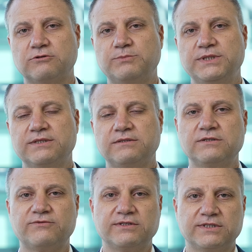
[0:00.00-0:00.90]
could be in
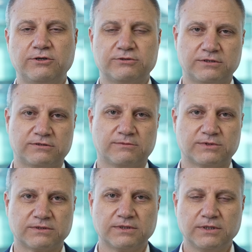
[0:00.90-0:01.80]
different
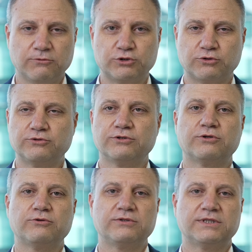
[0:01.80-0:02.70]
ecosystems, which could
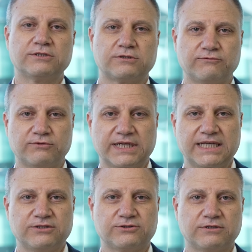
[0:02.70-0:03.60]
include software
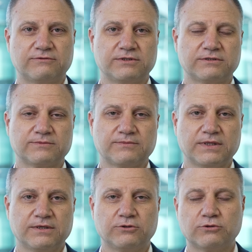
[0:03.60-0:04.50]
as a service,
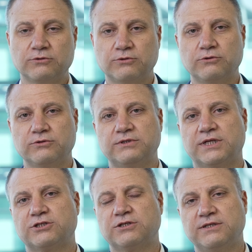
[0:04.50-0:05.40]
it could include
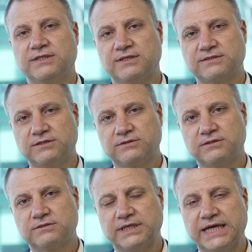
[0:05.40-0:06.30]
additional data
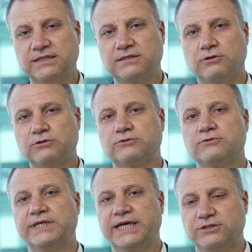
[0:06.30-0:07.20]
centers, and also
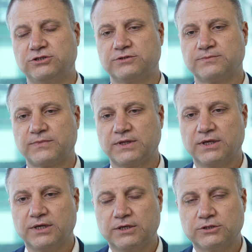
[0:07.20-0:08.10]
the edge.
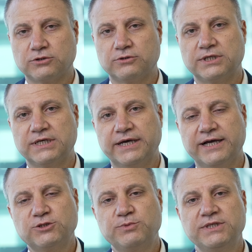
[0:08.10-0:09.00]
So
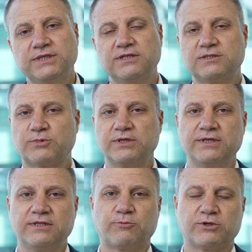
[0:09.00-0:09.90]
HPE is
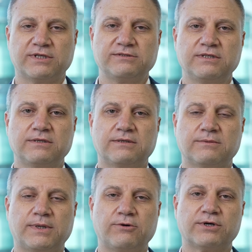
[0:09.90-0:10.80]
bringing the processing
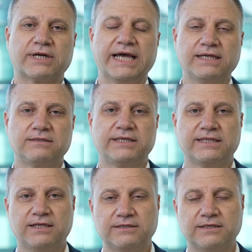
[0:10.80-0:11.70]
power and the
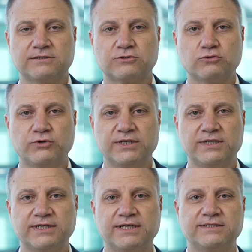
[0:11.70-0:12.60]
analytics to where
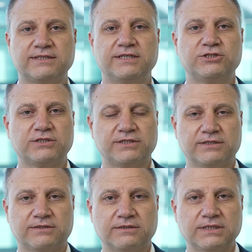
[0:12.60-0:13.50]
data is getting
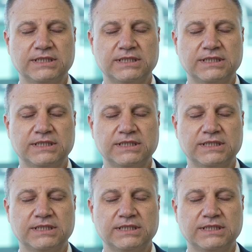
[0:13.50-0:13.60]
generated.